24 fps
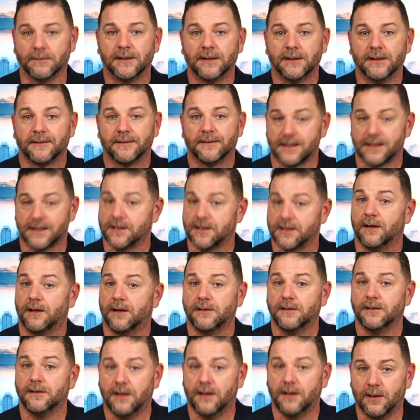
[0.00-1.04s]
That's
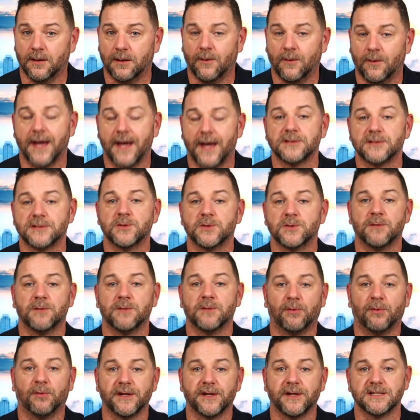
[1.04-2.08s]

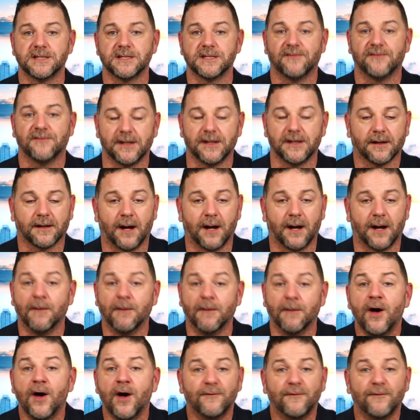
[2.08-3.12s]
hello@tothepointtv.com.
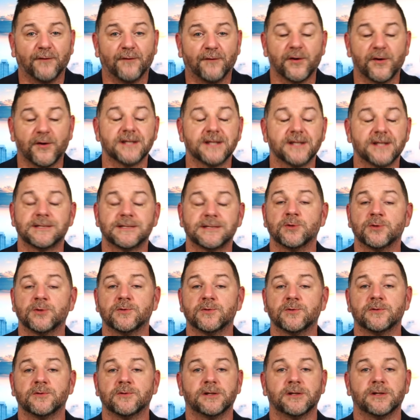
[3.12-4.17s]
Feel free
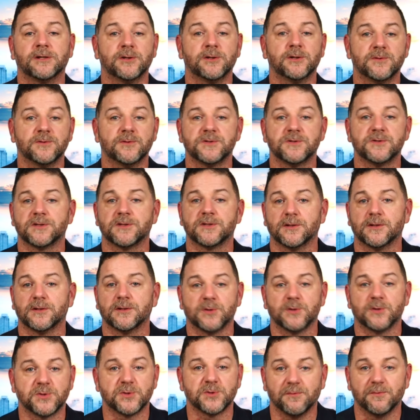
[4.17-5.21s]
to use
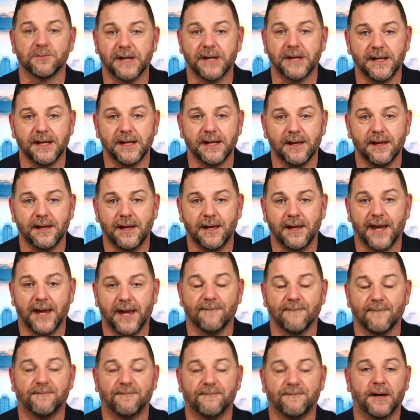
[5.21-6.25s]
social media
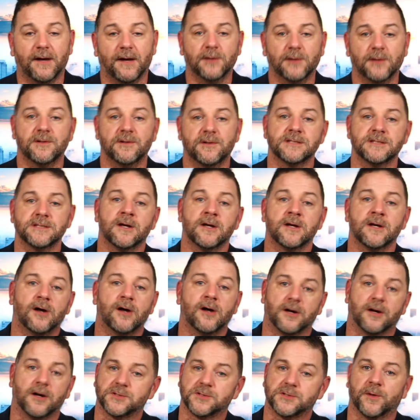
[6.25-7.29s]
and follow us
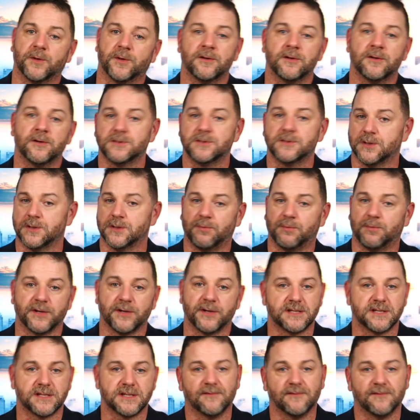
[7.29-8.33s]
on Twitter, To The
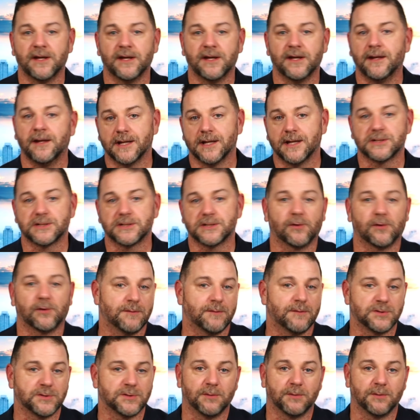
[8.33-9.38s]
Point TV,
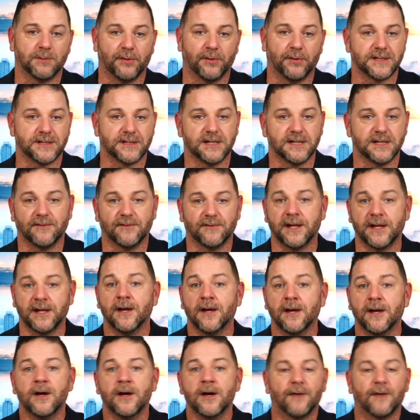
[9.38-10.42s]
Instagram, To The Point TV.
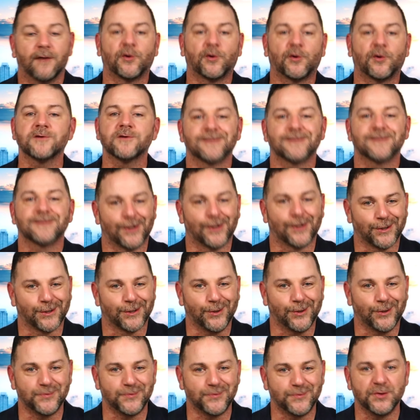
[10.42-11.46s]
Of course, on
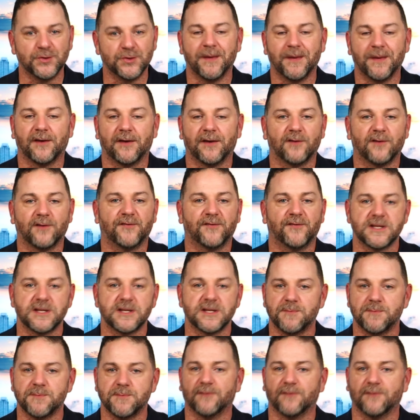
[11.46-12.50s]
YouTube and on
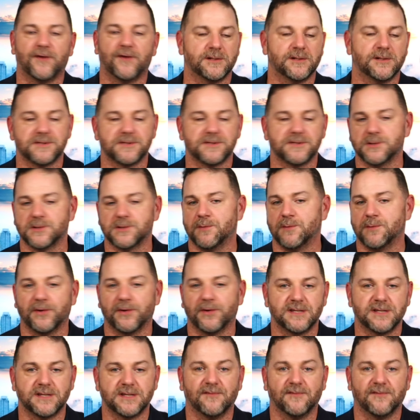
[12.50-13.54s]
Facebook, follow us at To The
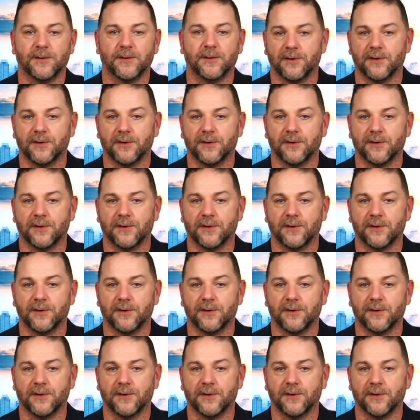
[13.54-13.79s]
Point TV with